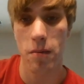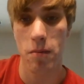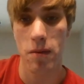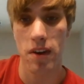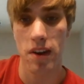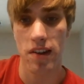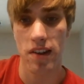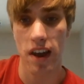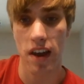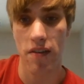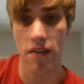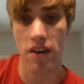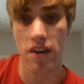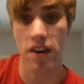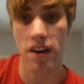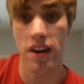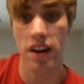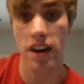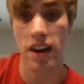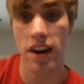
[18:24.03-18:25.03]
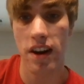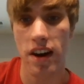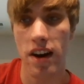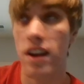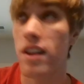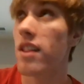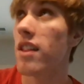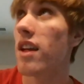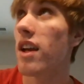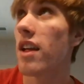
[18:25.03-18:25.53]
Because after
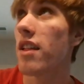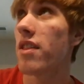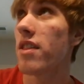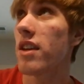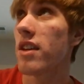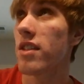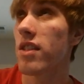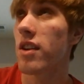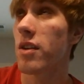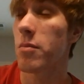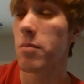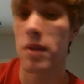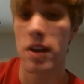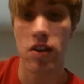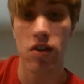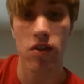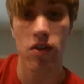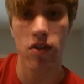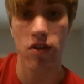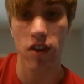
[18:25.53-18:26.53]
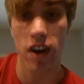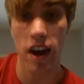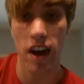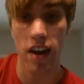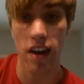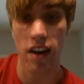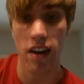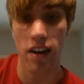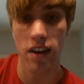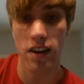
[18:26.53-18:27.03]
here, I think there'd be
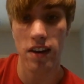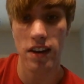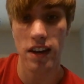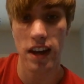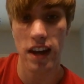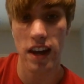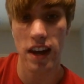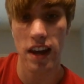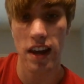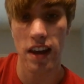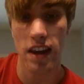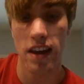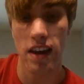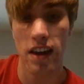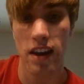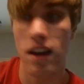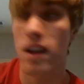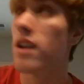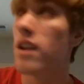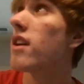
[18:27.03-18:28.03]
check, take.